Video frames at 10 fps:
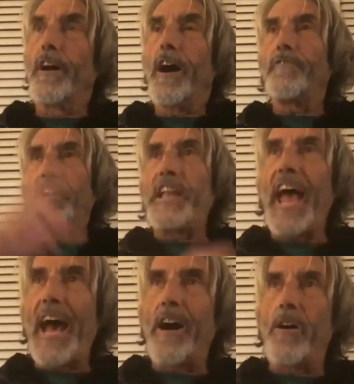of a
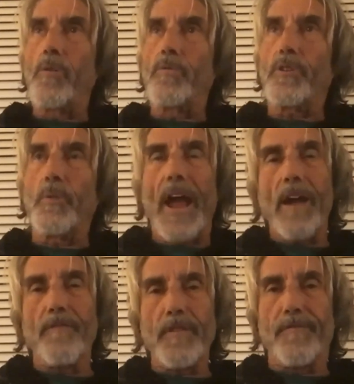noun to
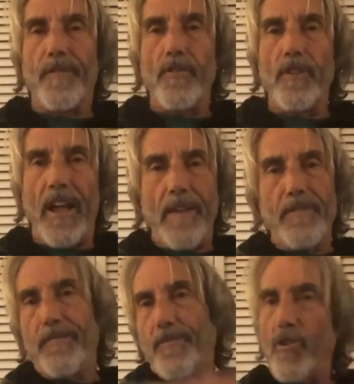every verb
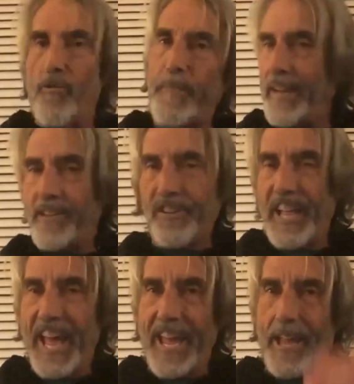every verb that's
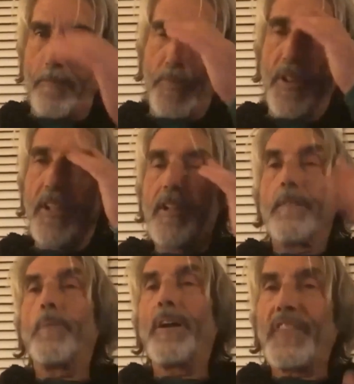claimed
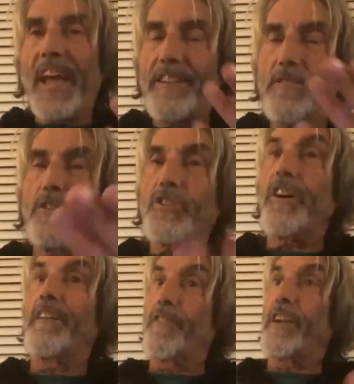but then you
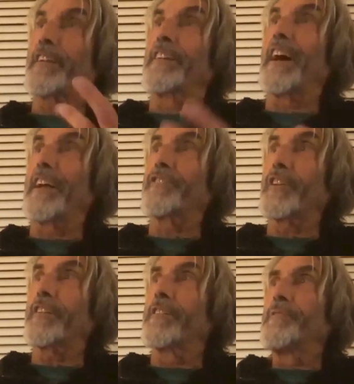start
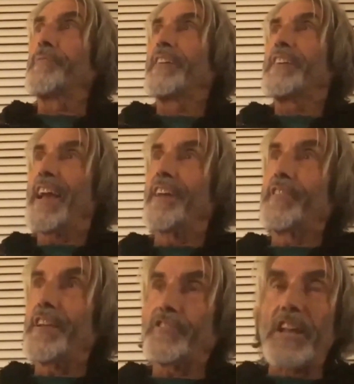recognizing yeah
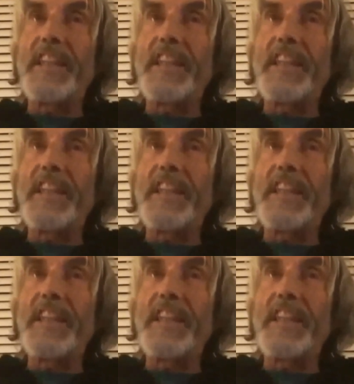there's a